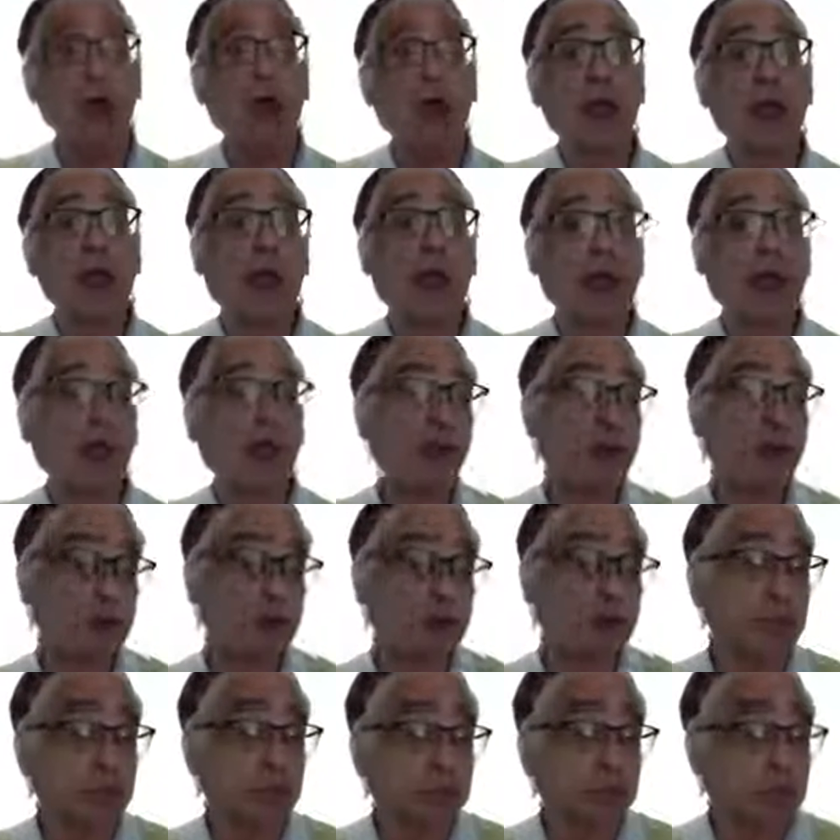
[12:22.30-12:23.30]
and
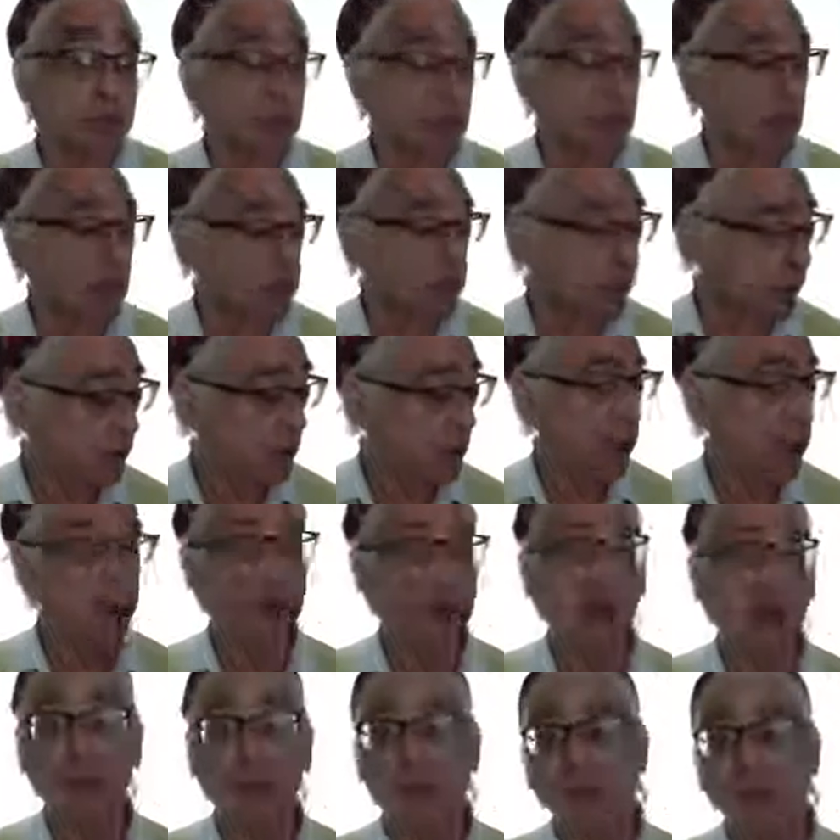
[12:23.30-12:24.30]
again,
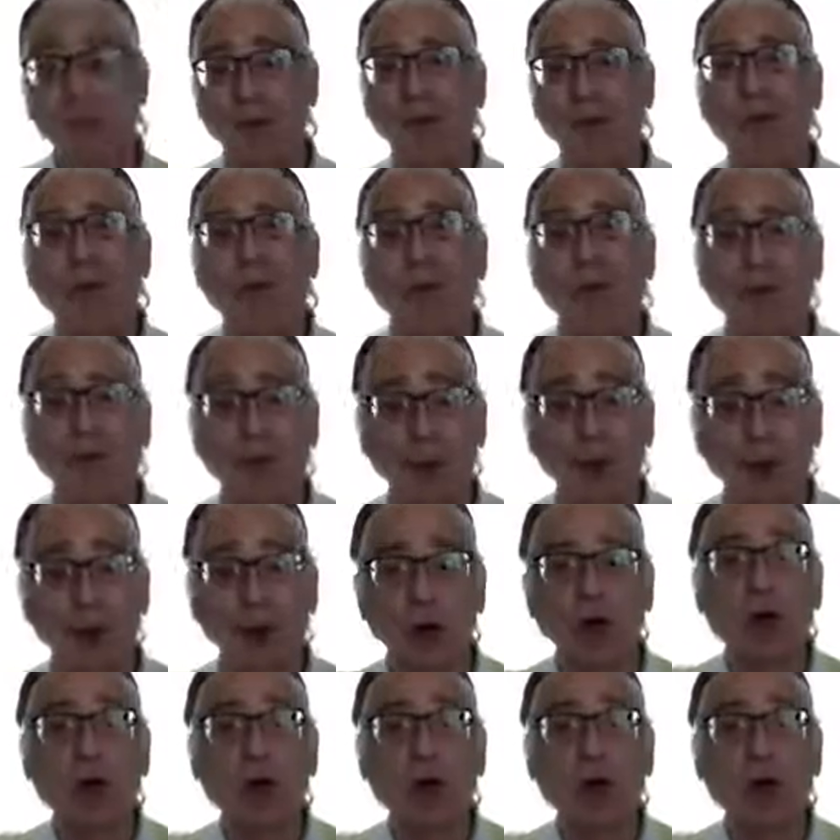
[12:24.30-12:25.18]
a metaphor,